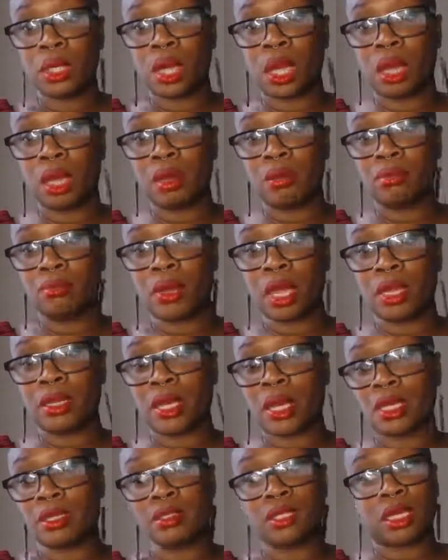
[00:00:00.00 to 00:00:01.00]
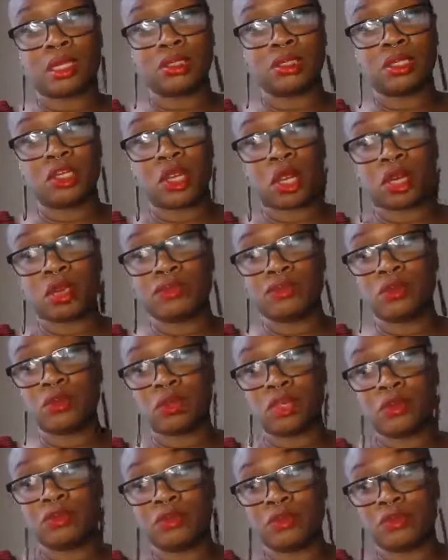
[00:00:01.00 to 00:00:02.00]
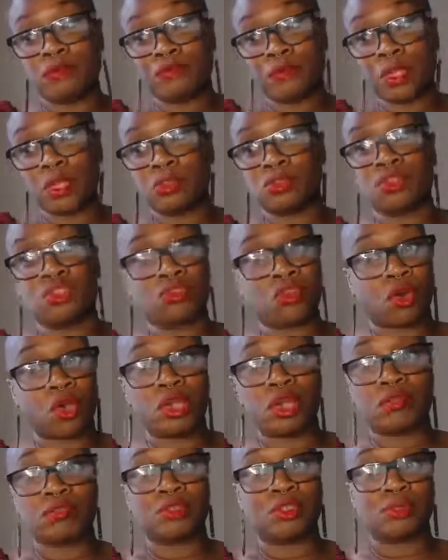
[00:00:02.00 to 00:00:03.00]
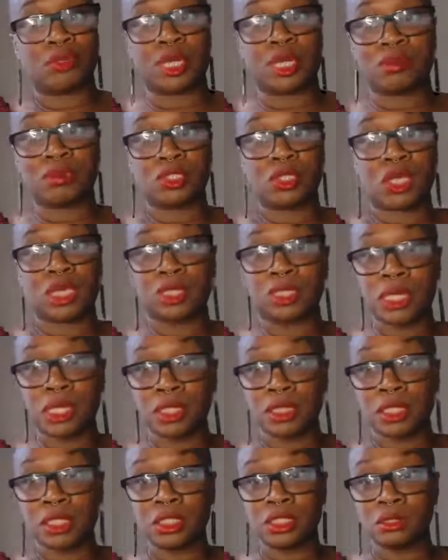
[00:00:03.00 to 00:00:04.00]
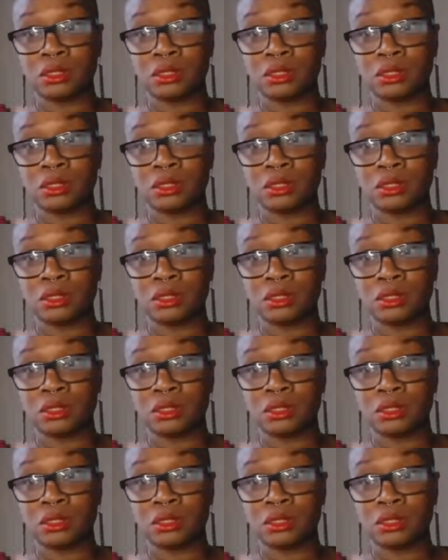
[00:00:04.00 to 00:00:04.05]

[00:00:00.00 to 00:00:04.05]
and if you feel strong enough to be able to attend